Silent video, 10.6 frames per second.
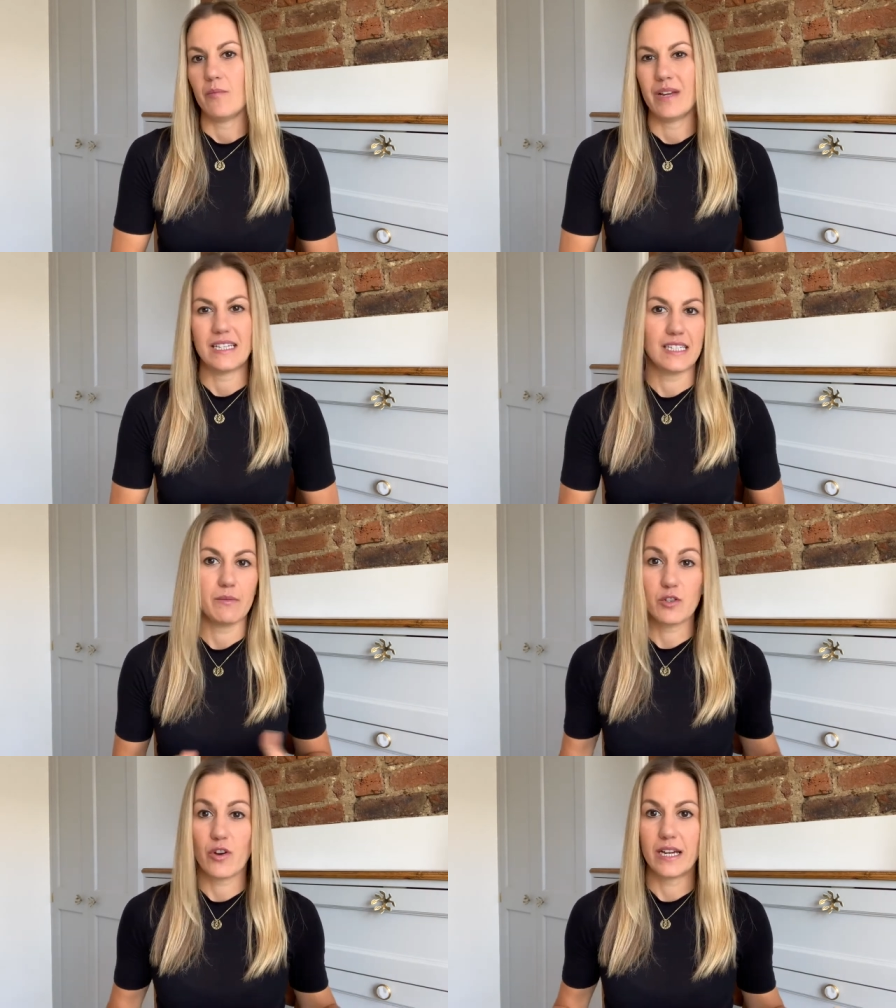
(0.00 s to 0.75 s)
It
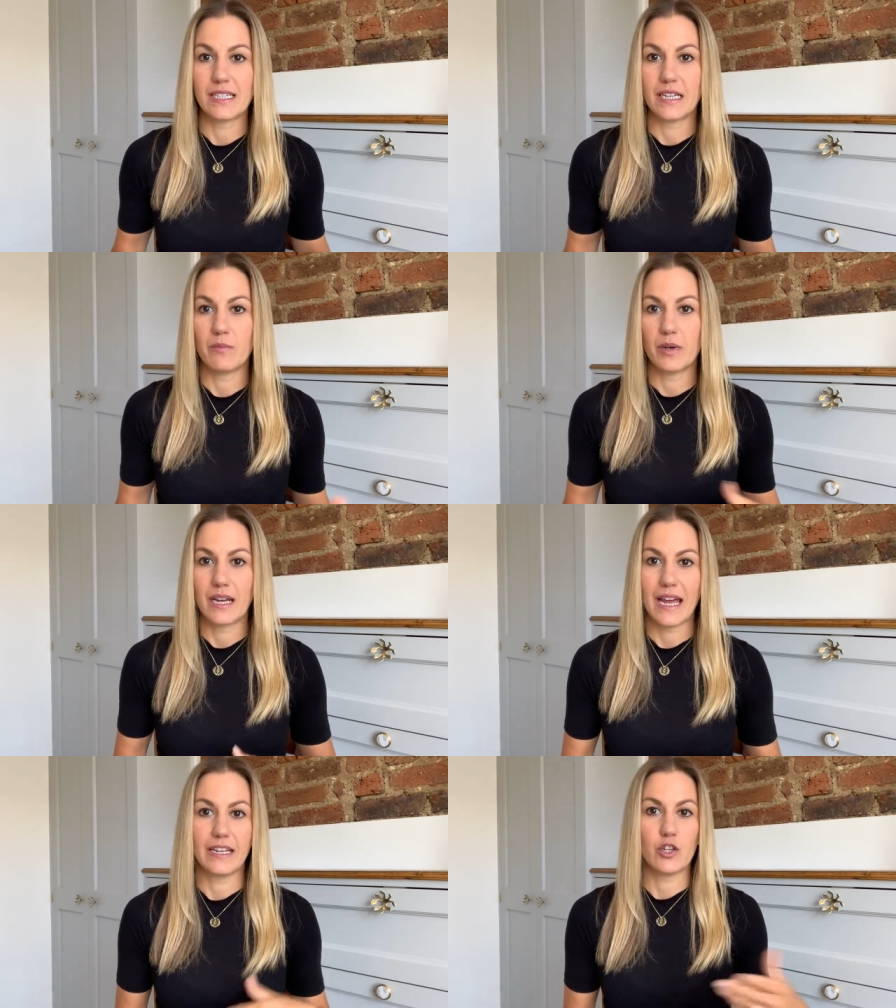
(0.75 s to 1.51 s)
seems crazy, but
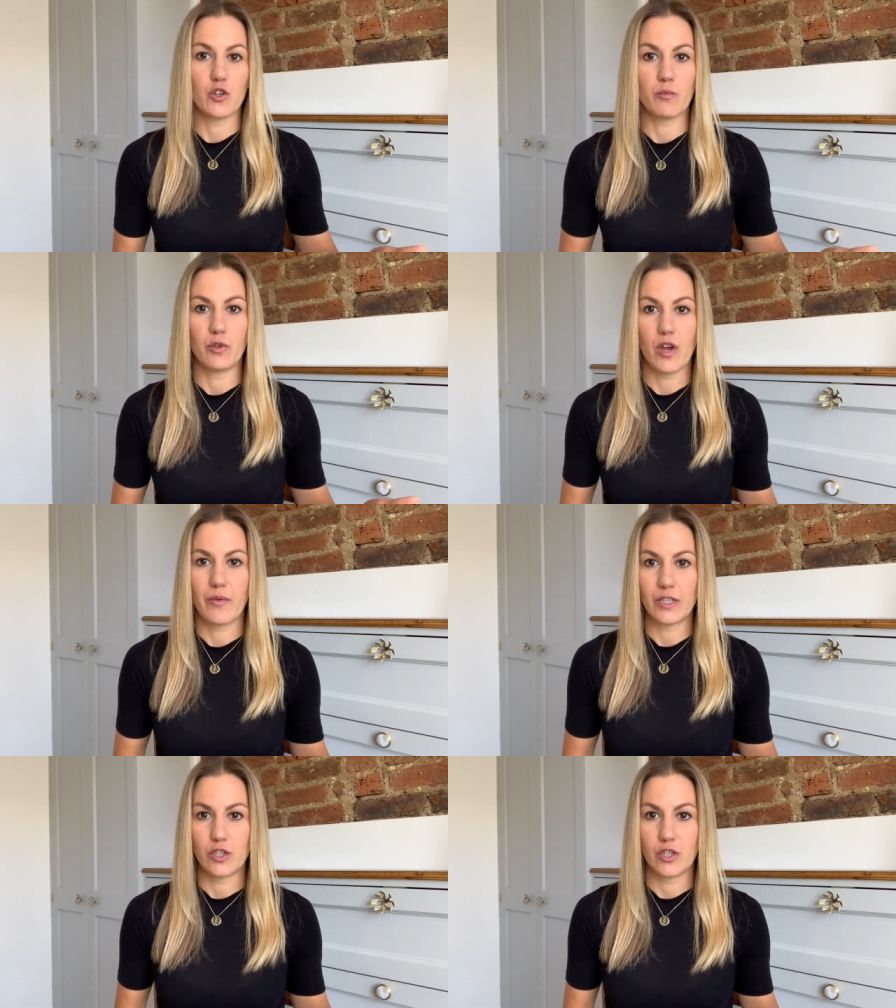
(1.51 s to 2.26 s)
any shop you go
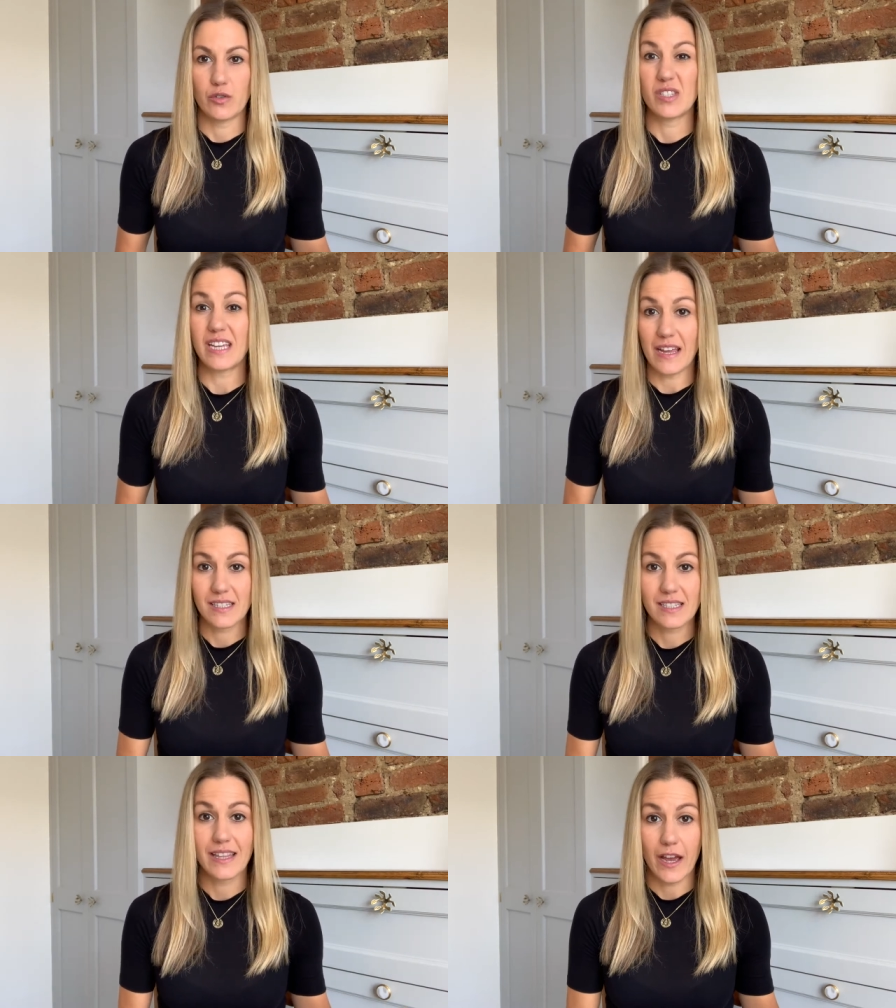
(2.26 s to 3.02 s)
into
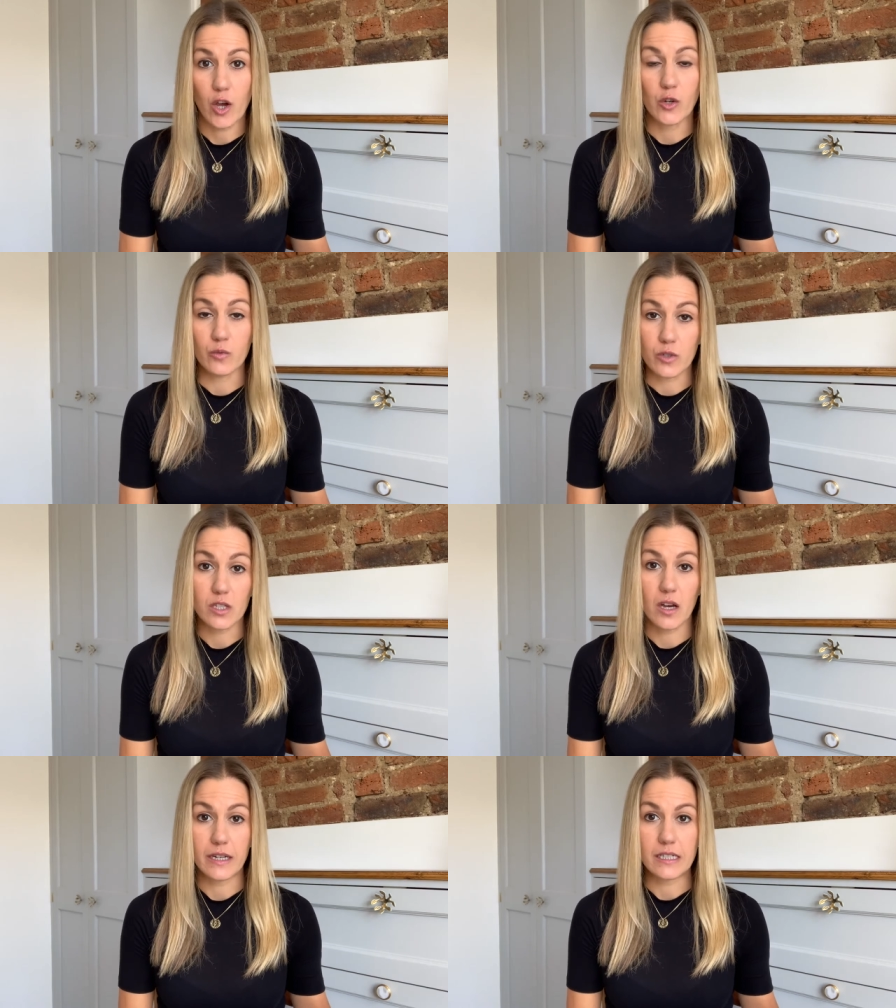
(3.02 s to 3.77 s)
sets their own
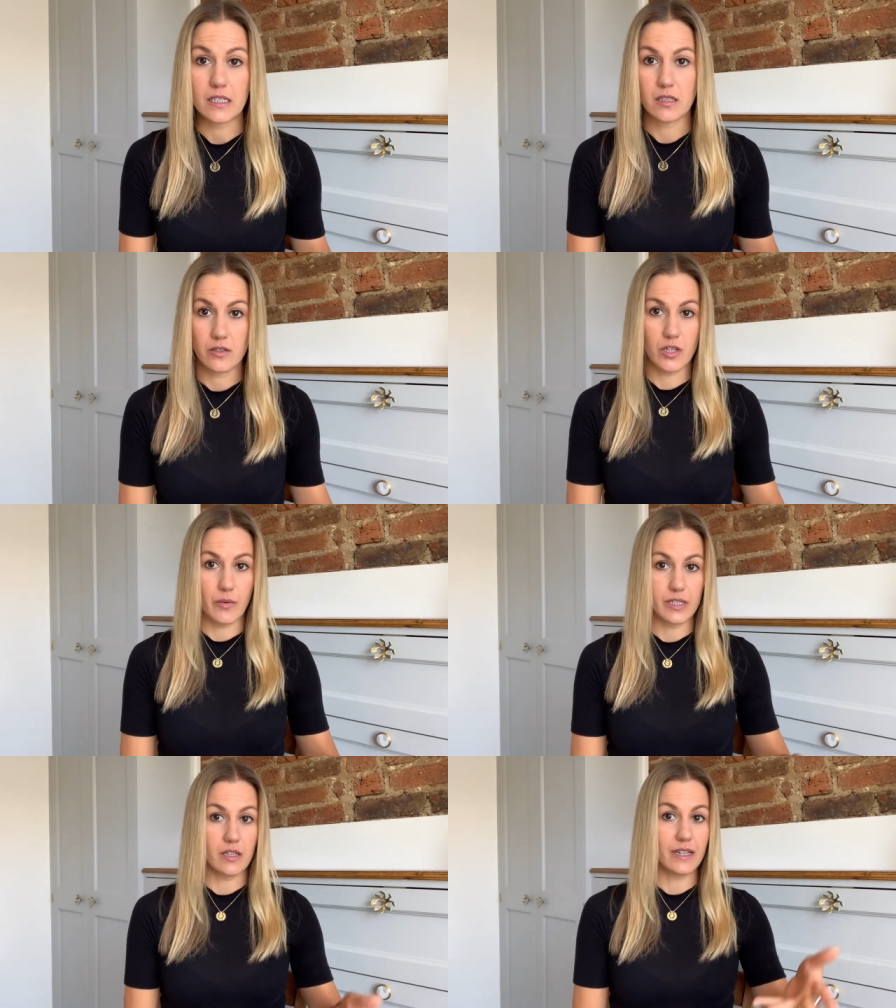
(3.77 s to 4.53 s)
size. So
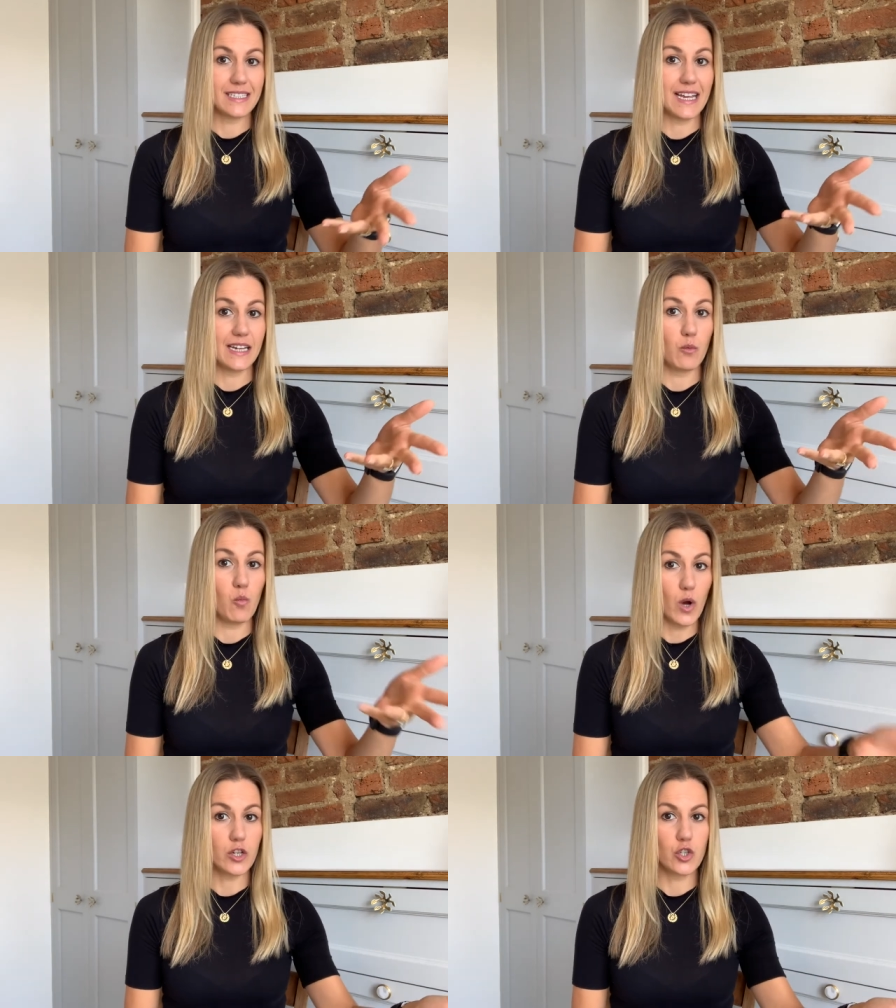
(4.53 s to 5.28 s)
a size 10 in
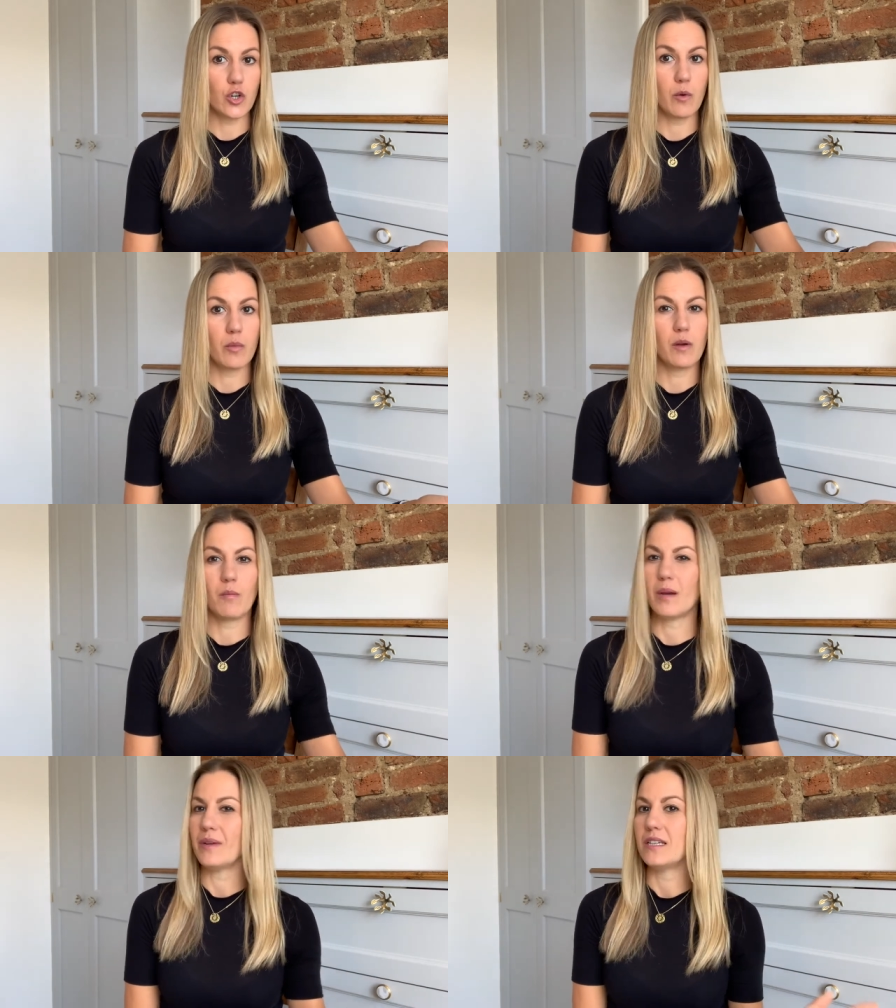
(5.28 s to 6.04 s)
one shop
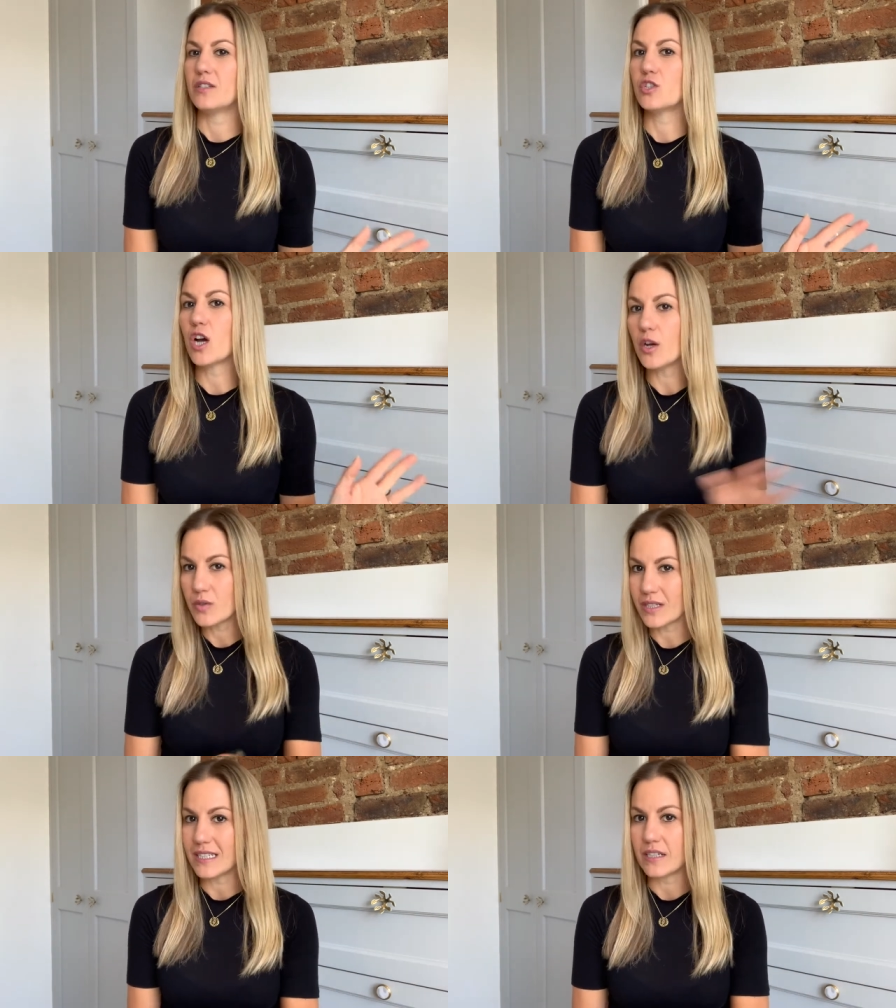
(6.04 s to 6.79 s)
might be
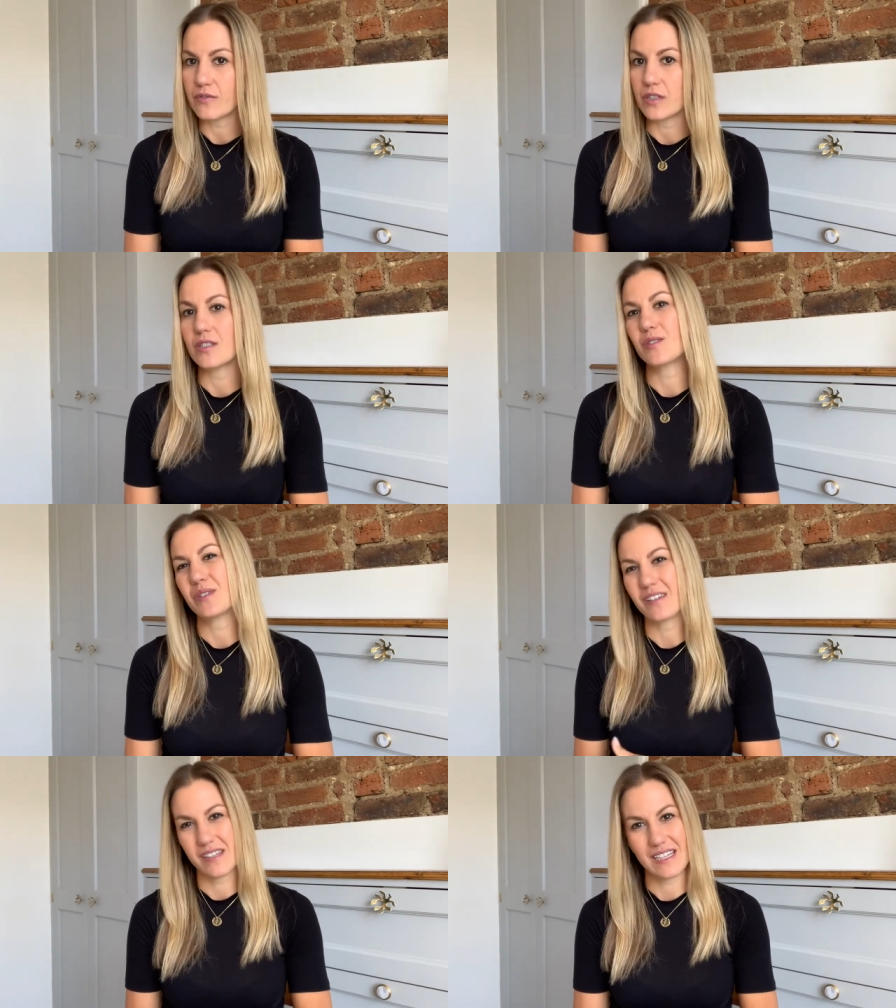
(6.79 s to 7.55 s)
totally different to a
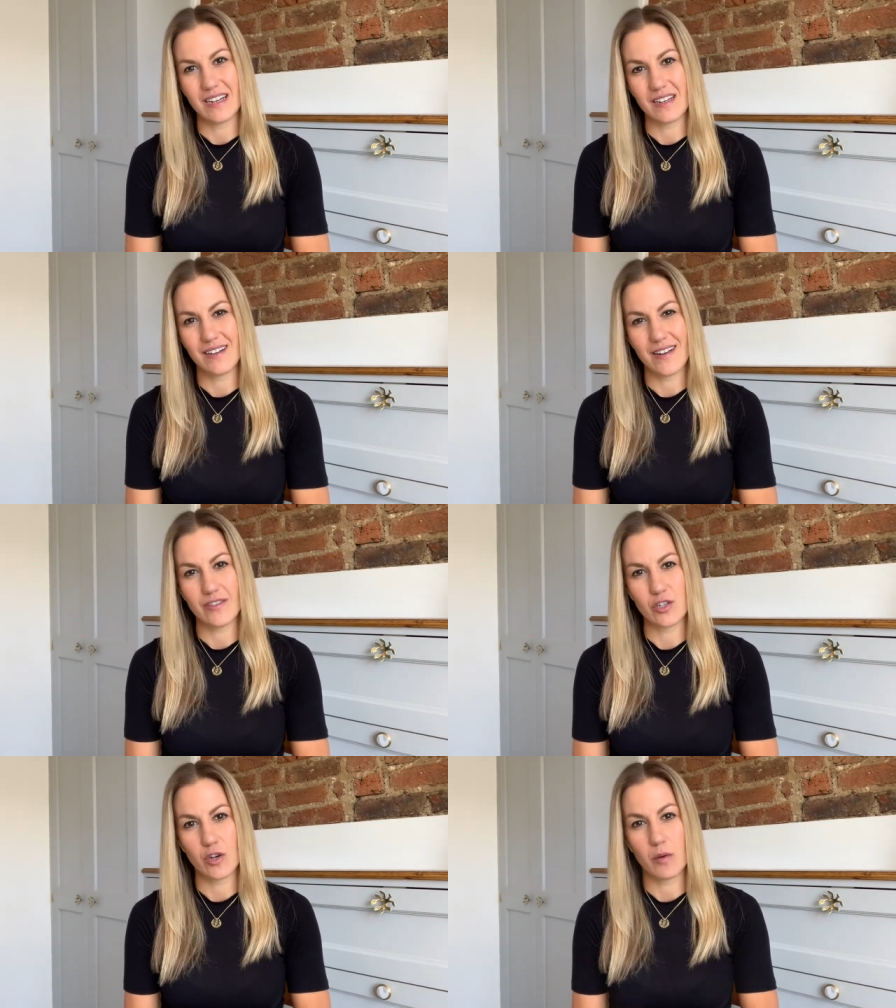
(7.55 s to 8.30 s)
size 10 in
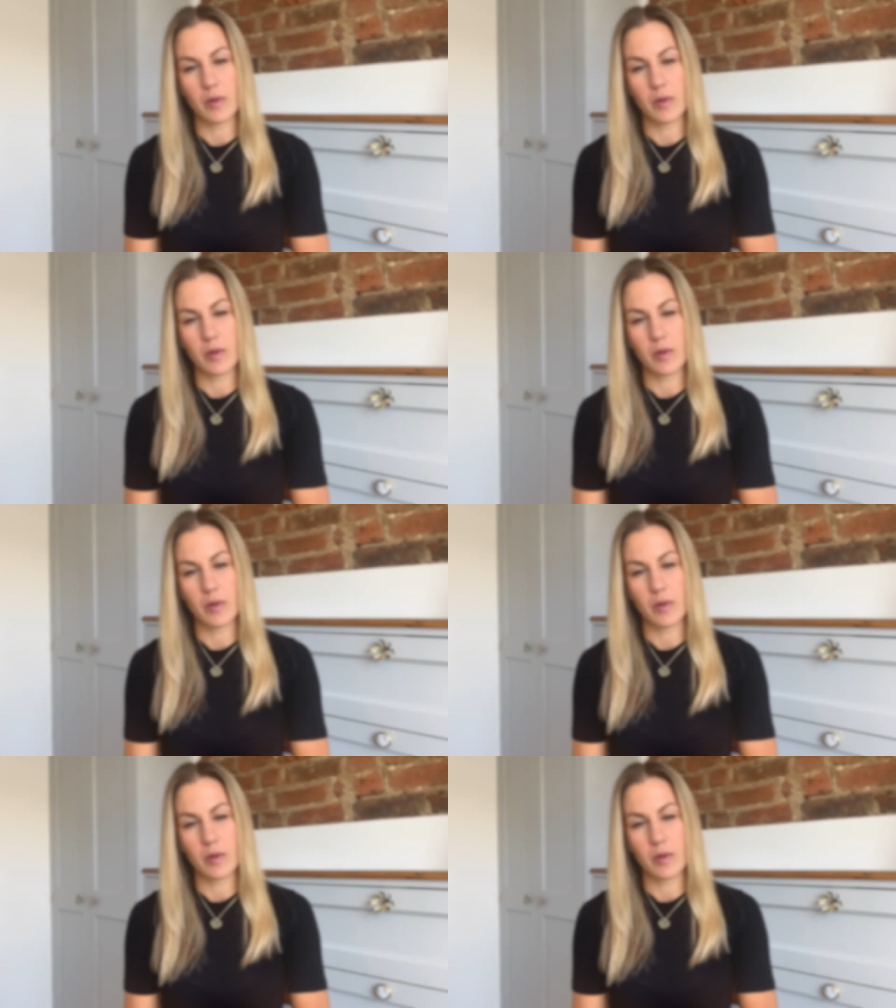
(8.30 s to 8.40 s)
another shop.